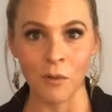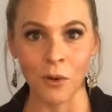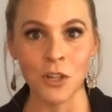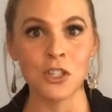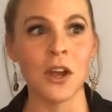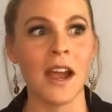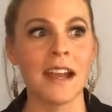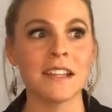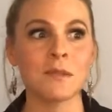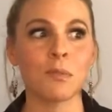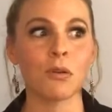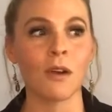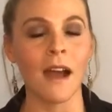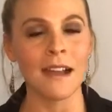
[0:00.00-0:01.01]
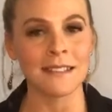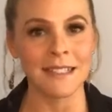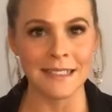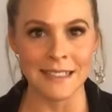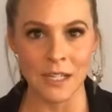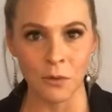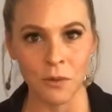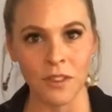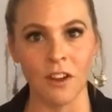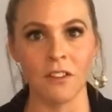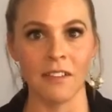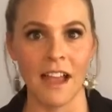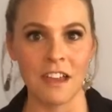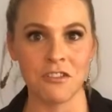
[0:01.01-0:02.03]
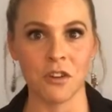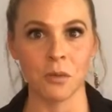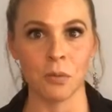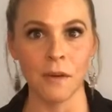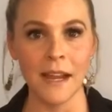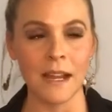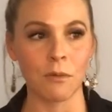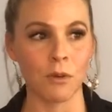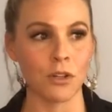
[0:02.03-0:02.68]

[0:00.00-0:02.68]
We're trying to process it with our logical brain.